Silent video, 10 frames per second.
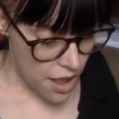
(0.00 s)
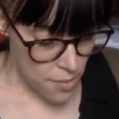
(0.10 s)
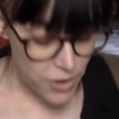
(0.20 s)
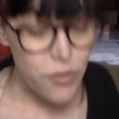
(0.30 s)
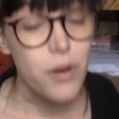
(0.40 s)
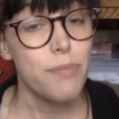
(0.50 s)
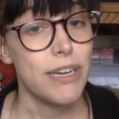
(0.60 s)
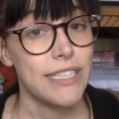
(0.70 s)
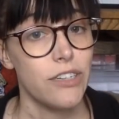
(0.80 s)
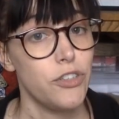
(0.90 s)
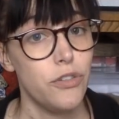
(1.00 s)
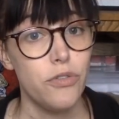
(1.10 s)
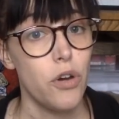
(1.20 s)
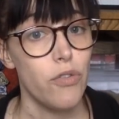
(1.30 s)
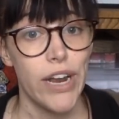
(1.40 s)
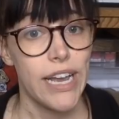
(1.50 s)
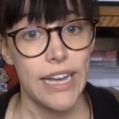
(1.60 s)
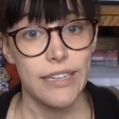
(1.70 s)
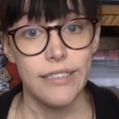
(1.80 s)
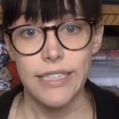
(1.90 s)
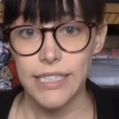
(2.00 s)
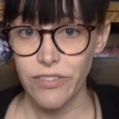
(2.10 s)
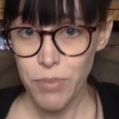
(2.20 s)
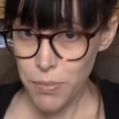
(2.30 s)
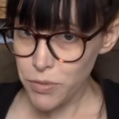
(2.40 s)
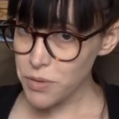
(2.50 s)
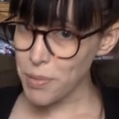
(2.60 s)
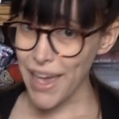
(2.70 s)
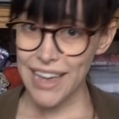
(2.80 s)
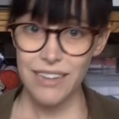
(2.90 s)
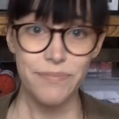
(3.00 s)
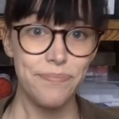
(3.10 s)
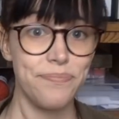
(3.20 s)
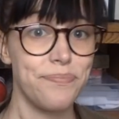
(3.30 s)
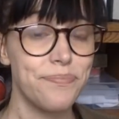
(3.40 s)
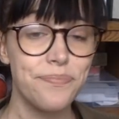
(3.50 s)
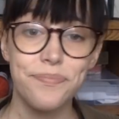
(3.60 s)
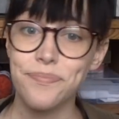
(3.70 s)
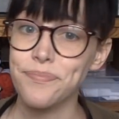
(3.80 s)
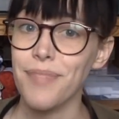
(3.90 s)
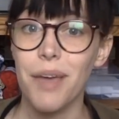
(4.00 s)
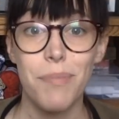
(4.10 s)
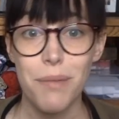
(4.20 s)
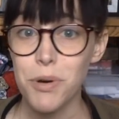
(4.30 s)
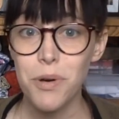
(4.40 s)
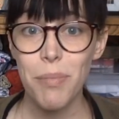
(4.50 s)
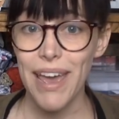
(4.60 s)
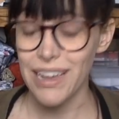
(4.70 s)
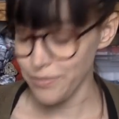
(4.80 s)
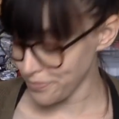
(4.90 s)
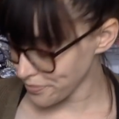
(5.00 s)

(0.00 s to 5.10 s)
But if you want to price gouge, you go right ahead, because if people will pay it, people will pay it.